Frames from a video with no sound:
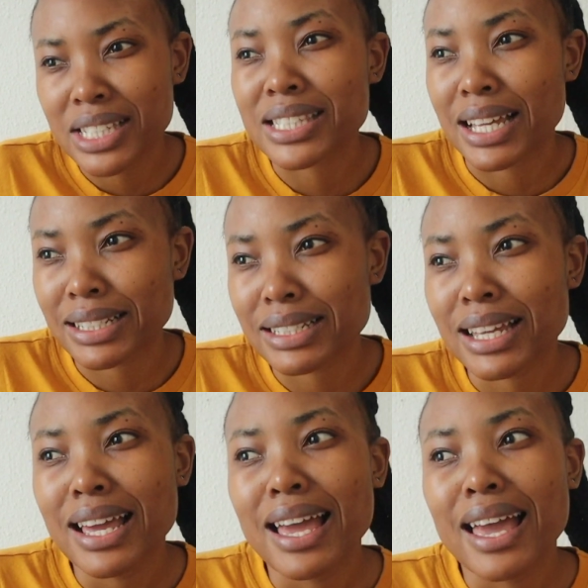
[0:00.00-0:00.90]
just that
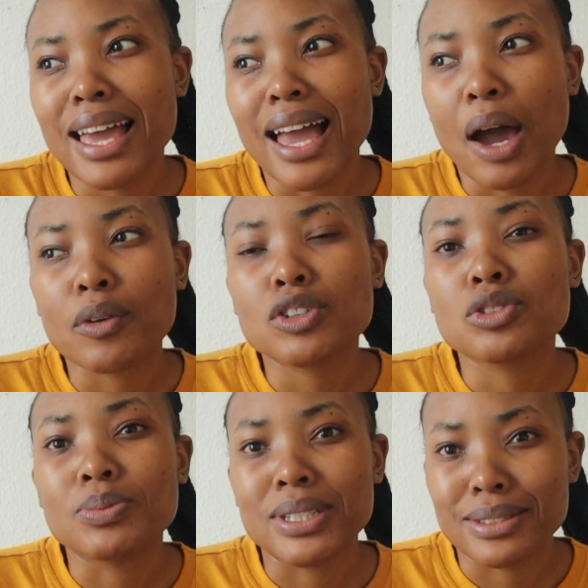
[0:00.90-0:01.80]
I want
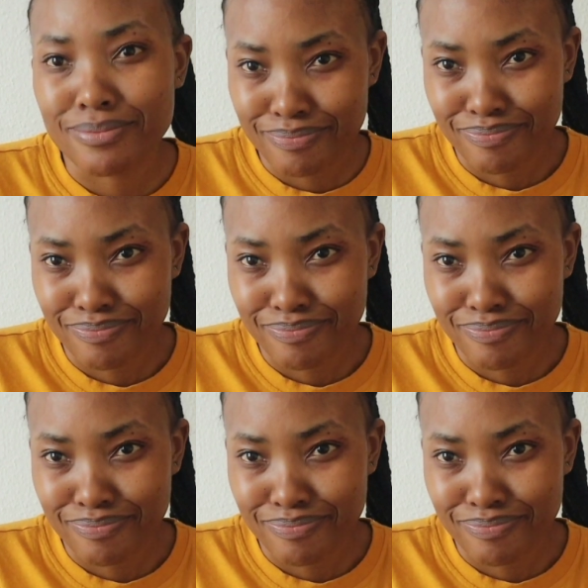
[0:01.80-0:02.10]
to be